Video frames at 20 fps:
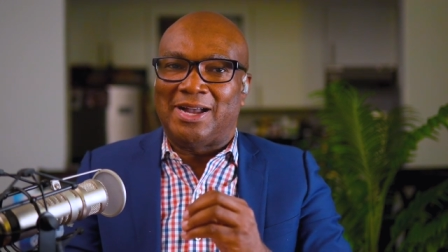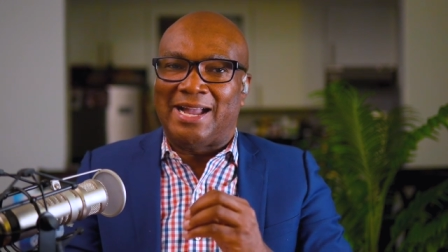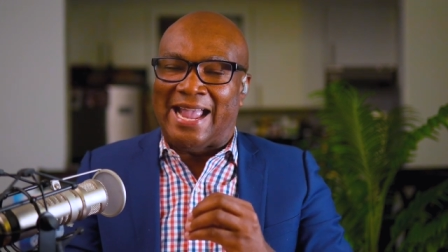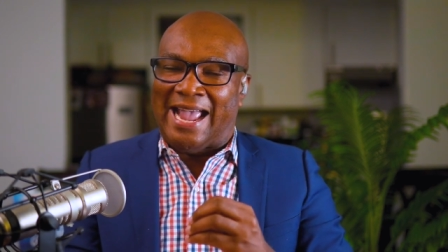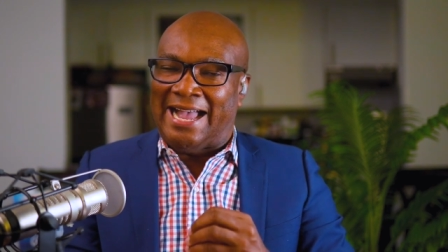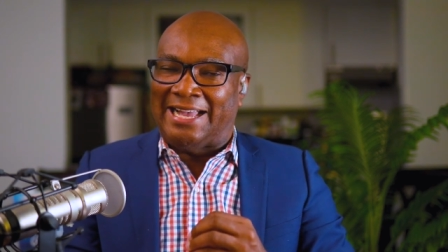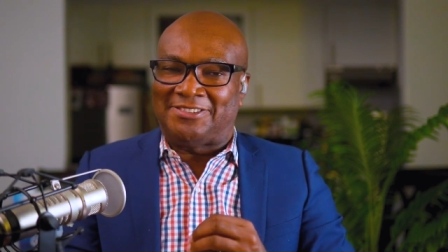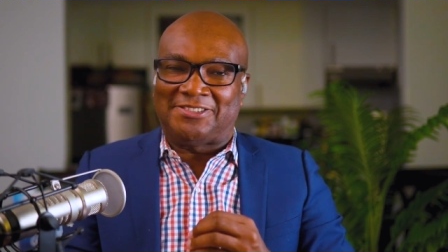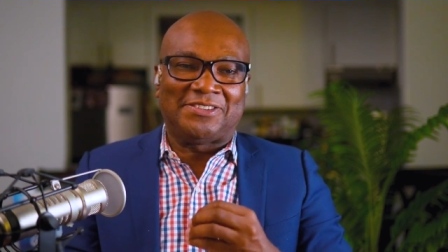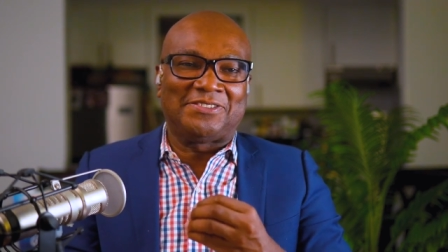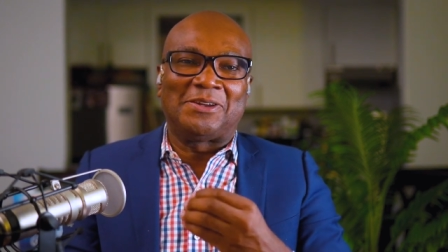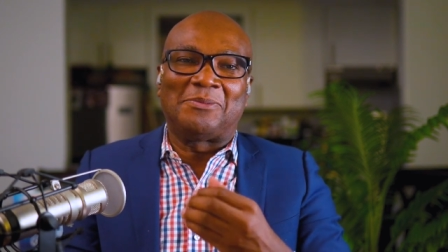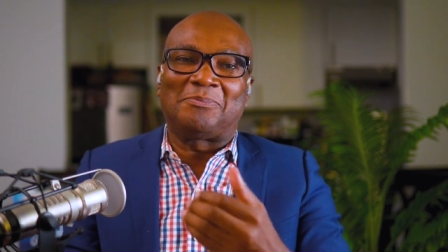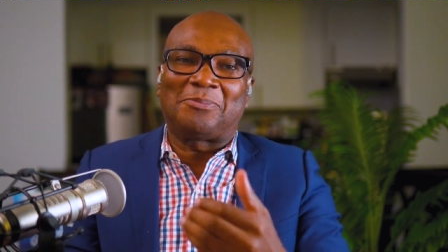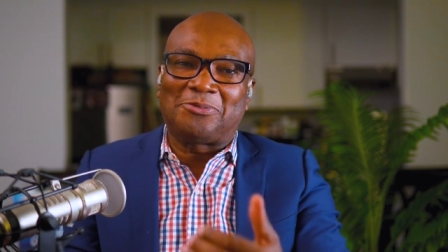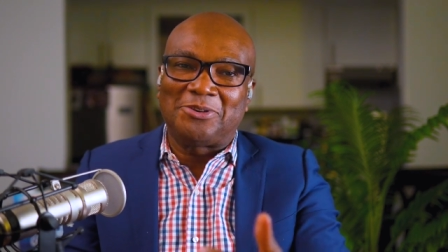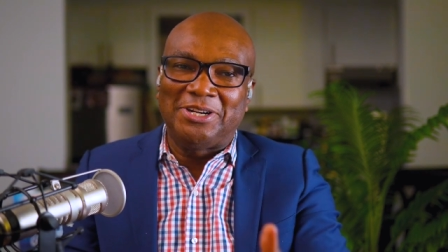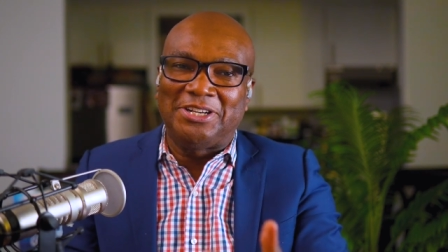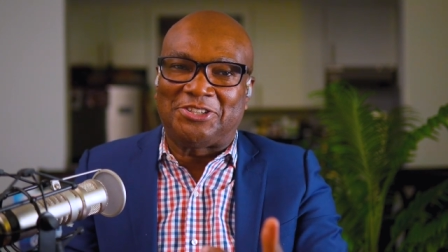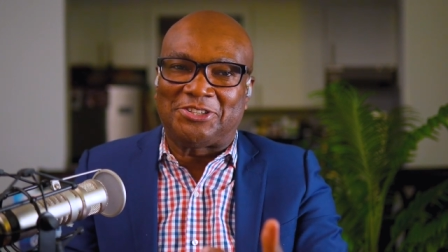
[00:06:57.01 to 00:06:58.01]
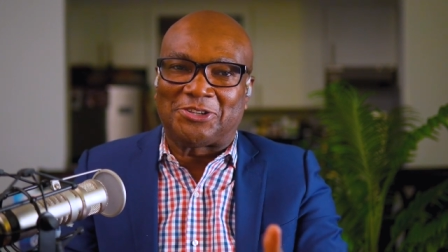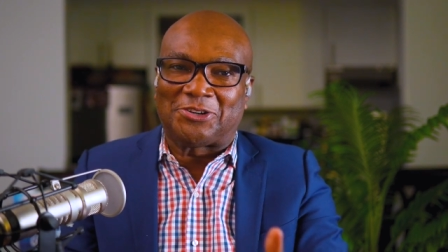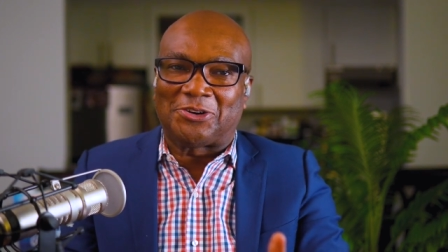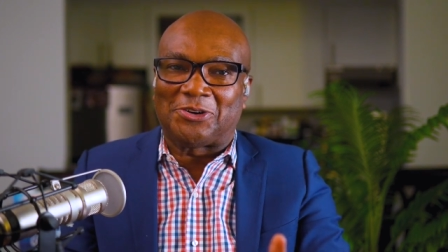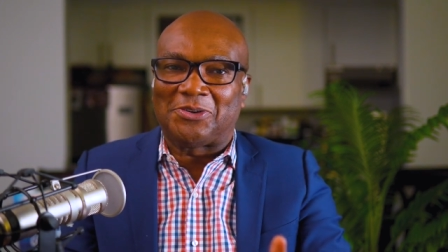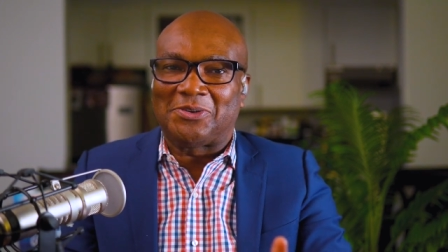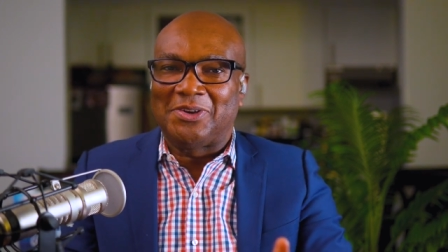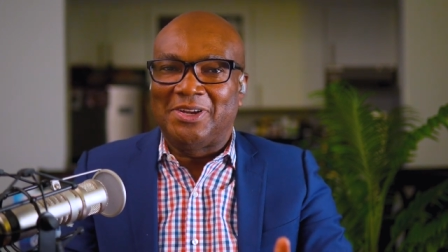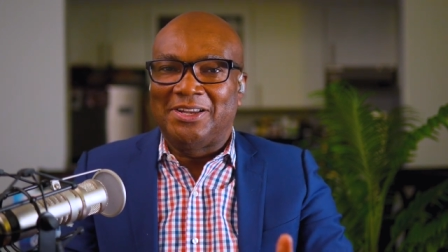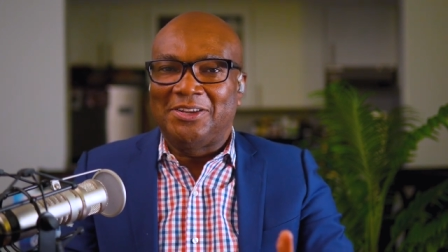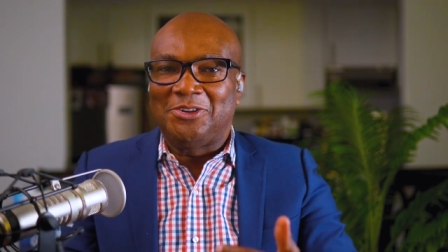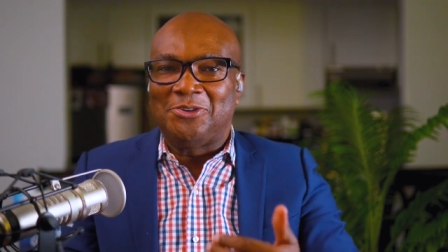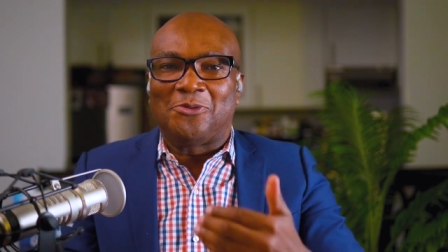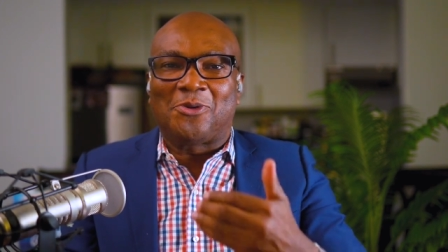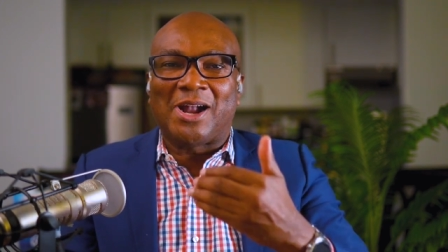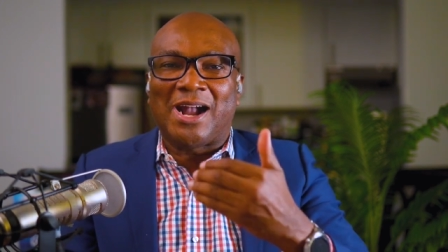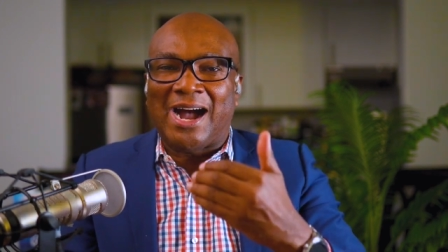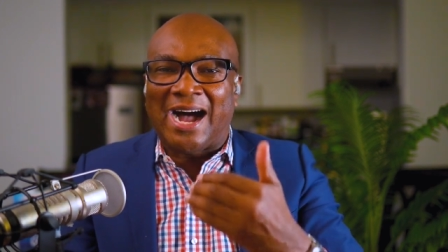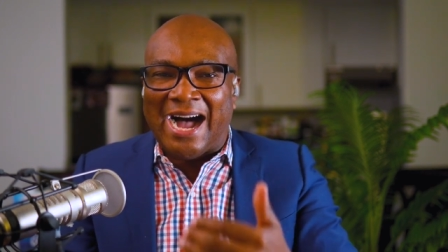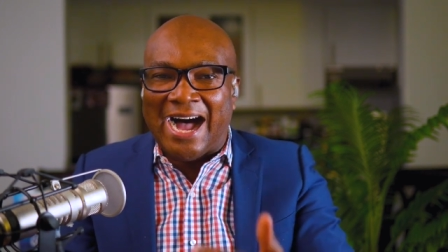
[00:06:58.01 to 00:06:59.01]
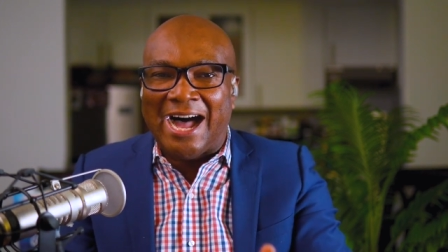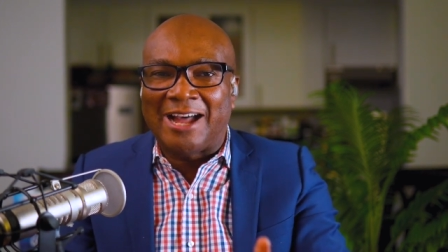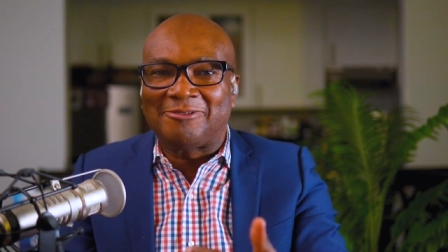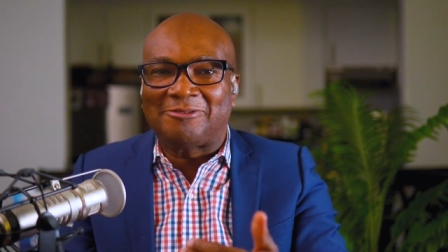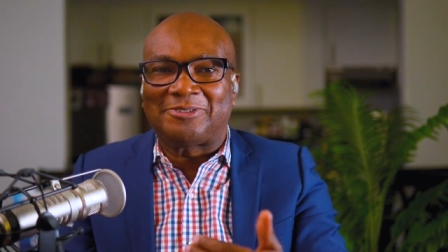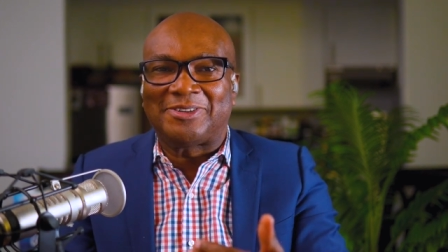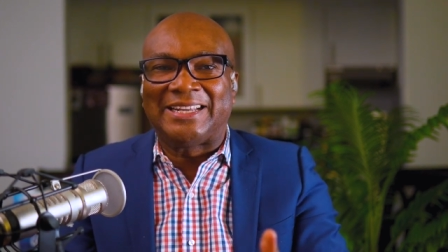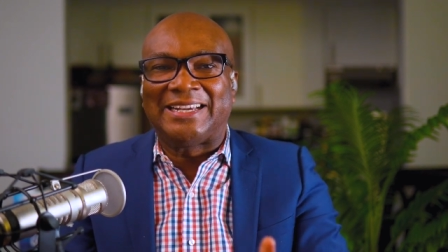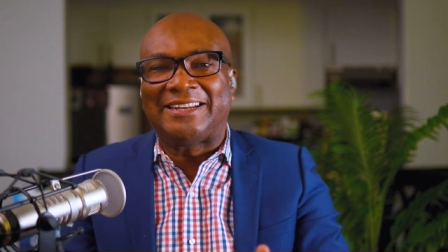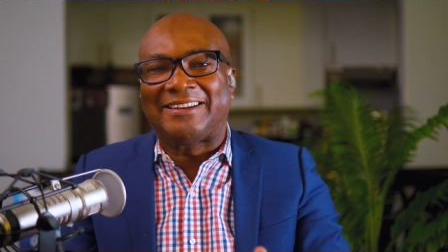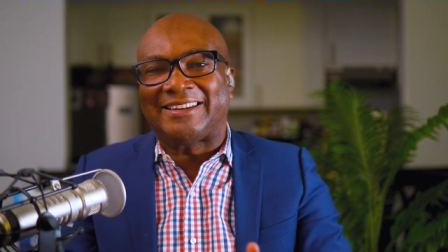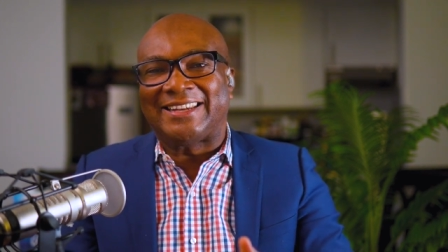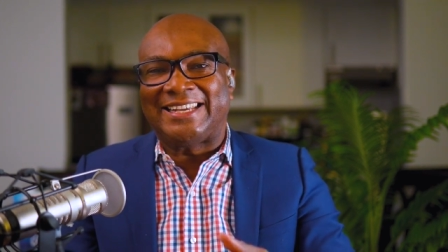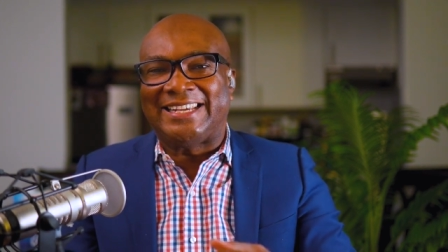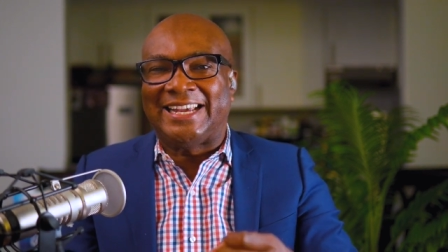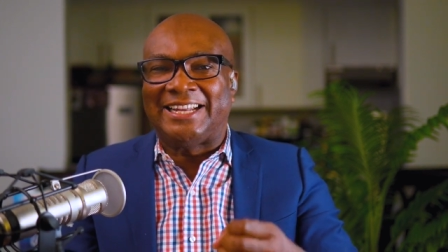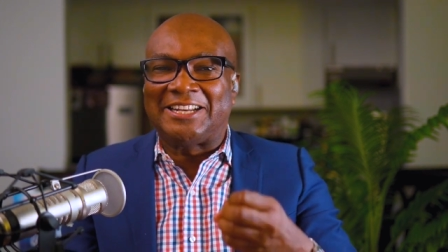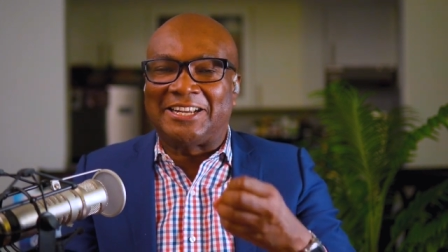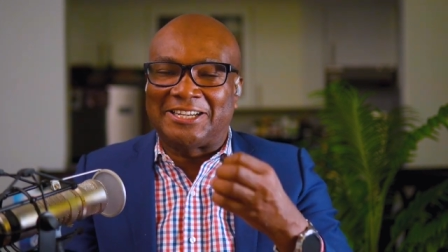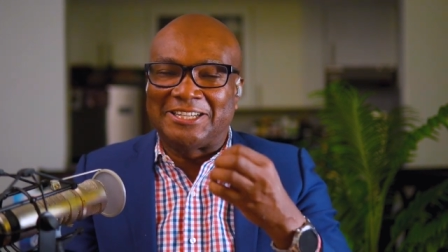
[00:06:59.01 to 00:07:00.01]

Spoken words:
as the preacher, you confidently and